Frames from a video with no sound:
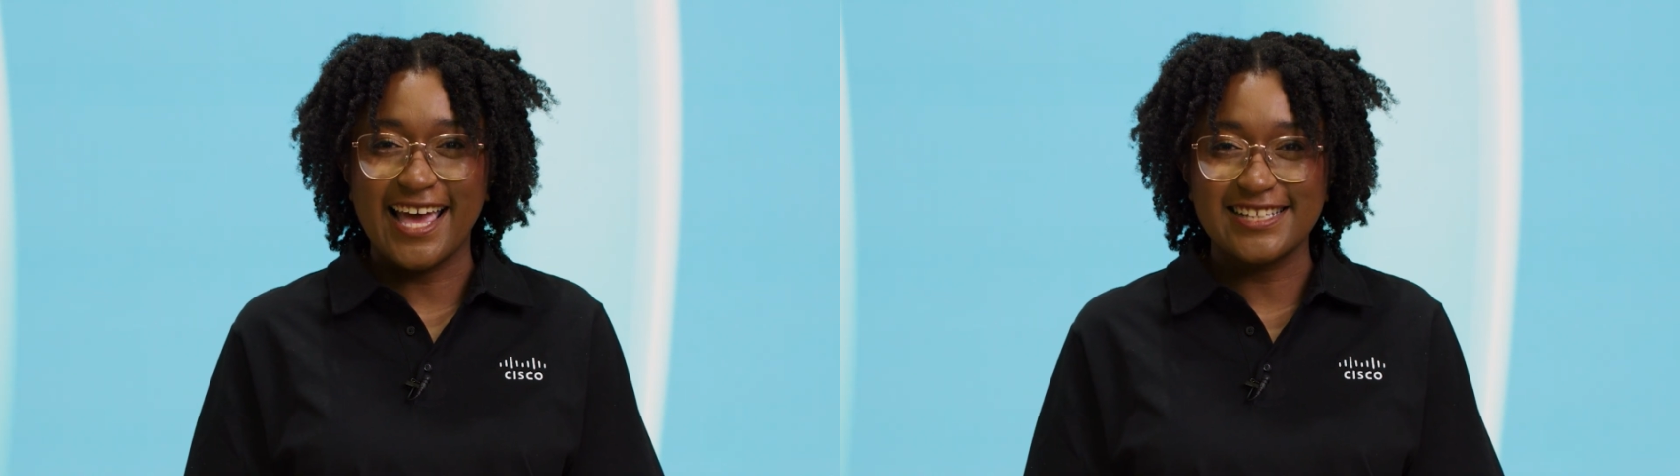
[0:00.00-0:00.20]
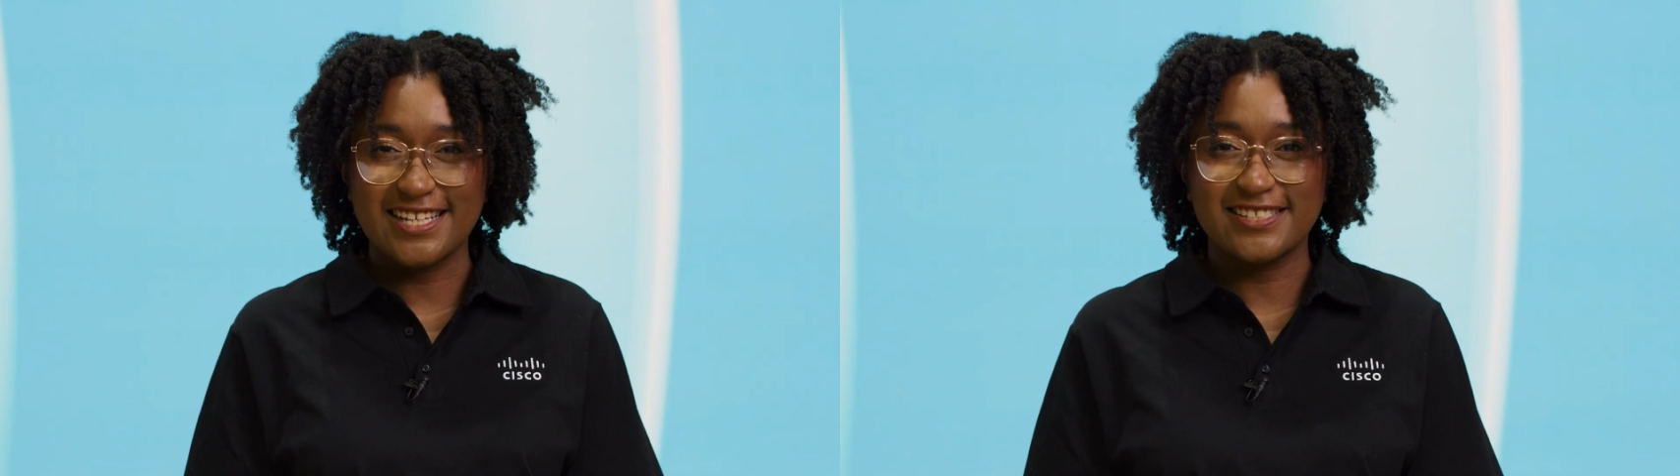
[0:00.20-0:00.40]

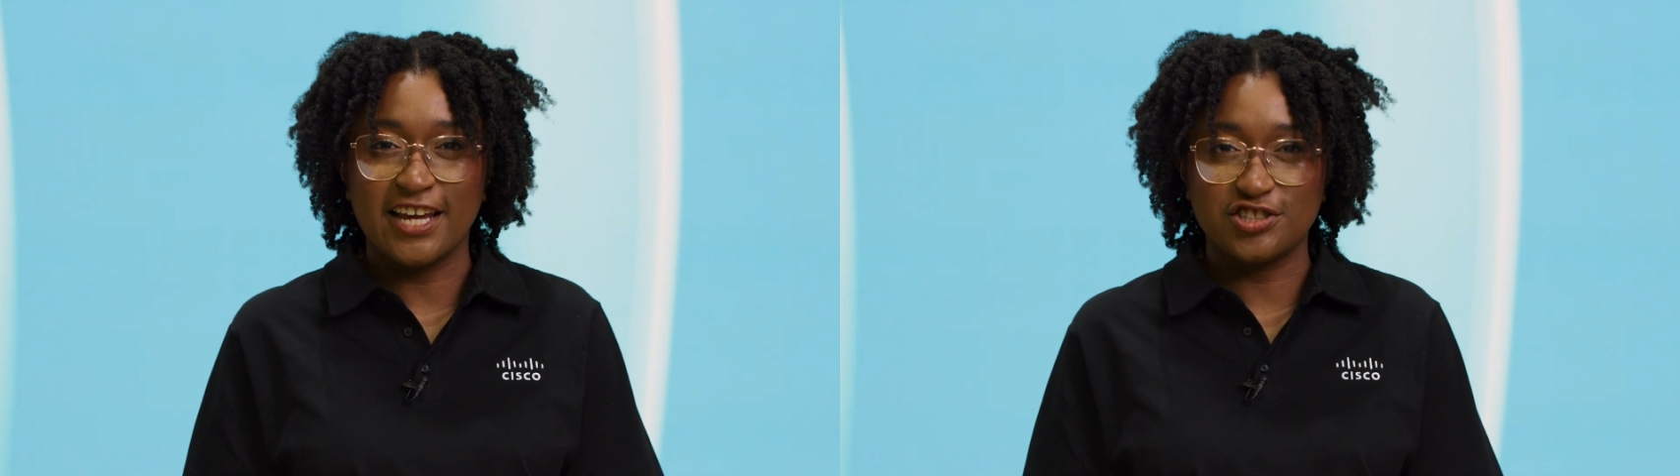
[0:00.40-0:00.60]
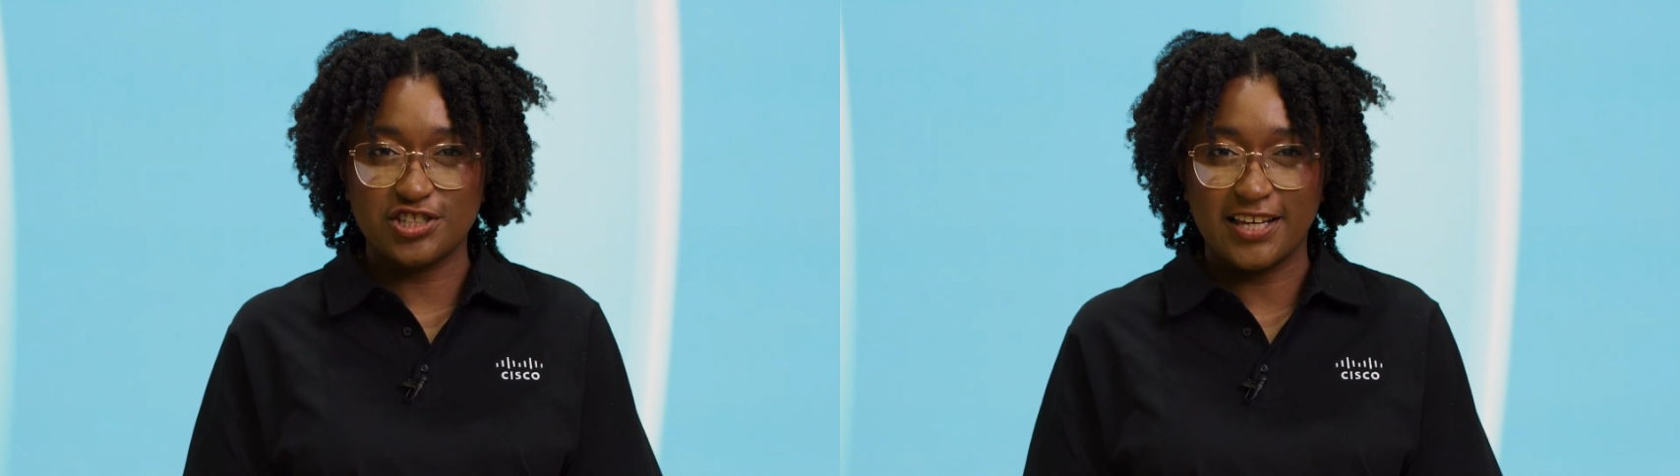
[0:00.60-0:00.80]

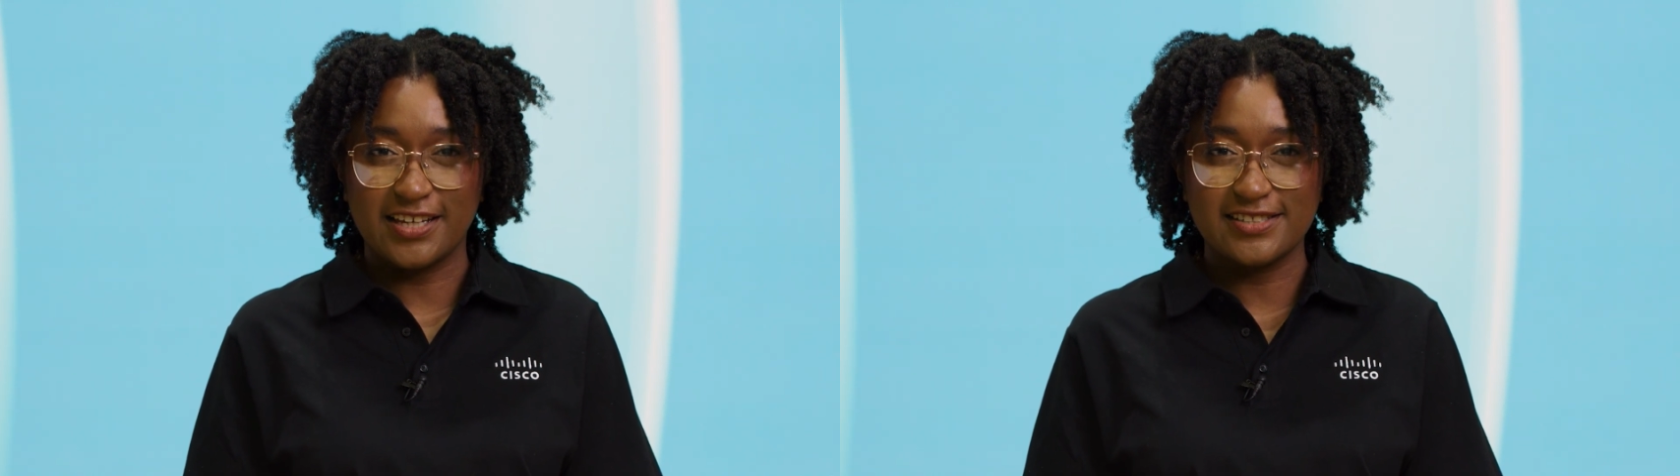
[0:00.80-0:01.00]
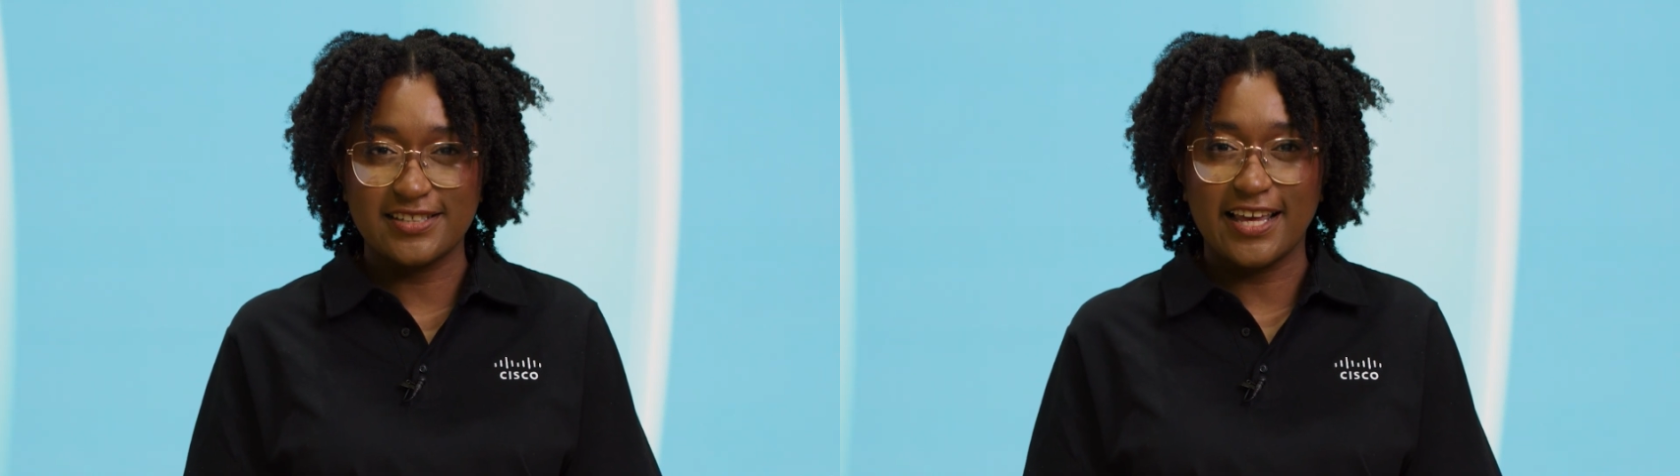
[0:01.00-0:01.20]
SSH keys,